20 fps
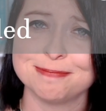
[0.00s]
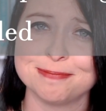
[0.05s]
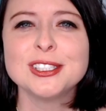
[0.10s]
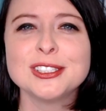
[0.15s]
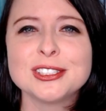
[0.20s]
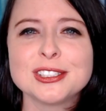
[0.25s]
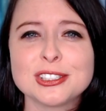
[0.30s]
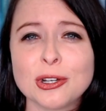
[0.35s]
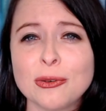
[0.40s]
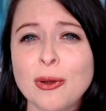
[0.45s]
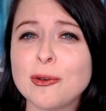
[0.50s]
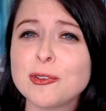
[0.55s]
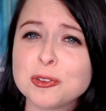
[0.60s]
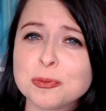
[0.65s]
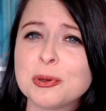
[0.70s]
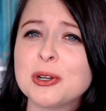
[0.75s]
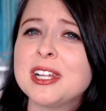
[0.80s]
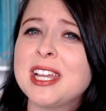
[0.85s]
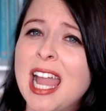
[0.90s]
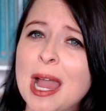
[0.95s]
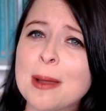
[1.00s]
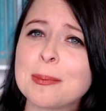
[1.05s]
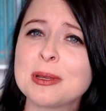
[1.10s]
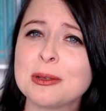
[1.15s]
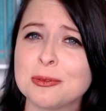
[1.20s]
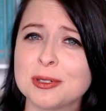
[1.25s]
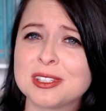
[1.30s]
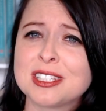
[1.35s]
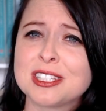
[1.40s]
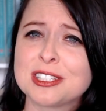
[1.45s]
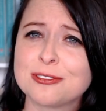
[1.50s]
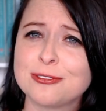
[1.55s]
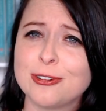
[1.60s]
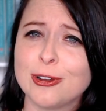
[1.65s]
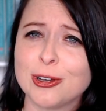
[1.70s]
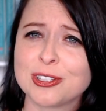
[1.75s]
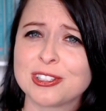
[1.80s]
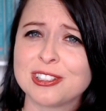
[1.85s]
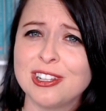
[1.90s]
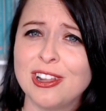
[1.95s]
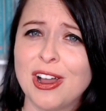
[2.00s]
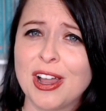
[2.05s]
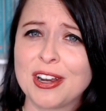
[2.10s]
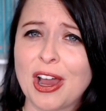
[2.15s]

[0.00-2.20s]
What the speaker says: So I was pretty happy with this first line.